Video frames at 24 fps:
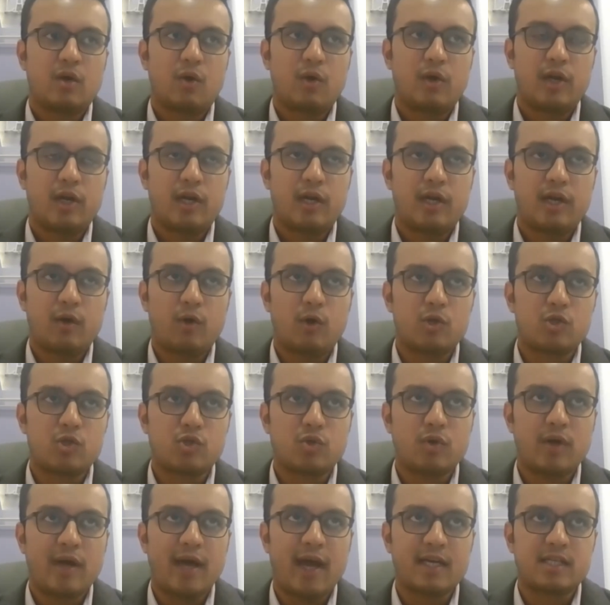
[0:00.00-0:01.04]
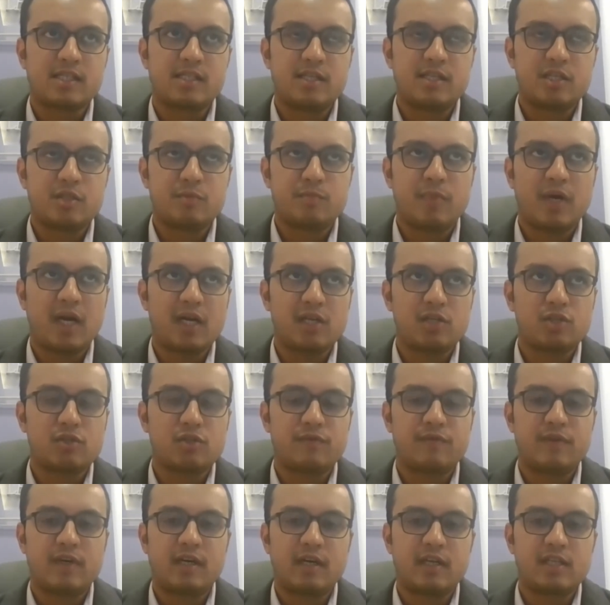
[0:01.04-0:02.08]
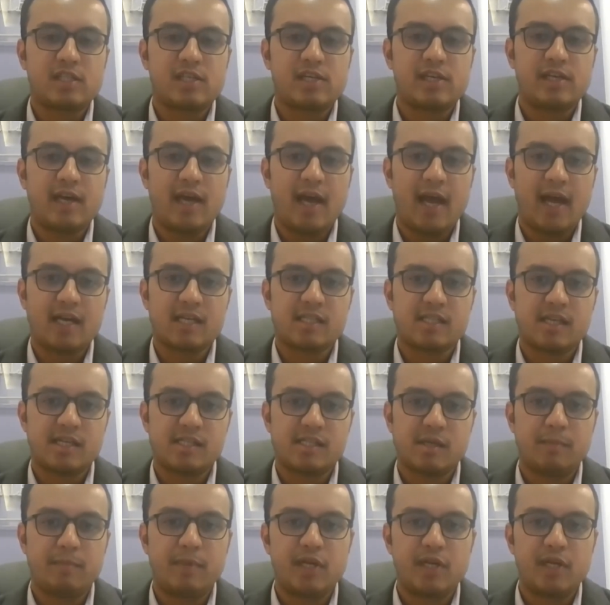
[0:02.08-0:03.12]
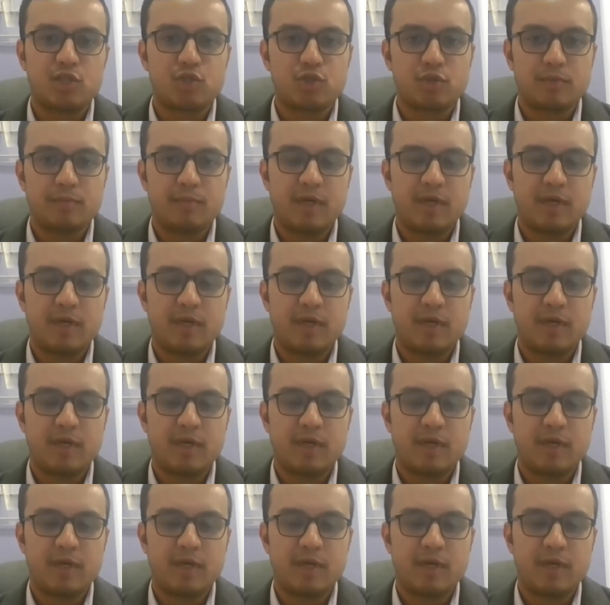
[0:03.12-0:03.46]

it also acts, this branch of dentistry acts as a bridge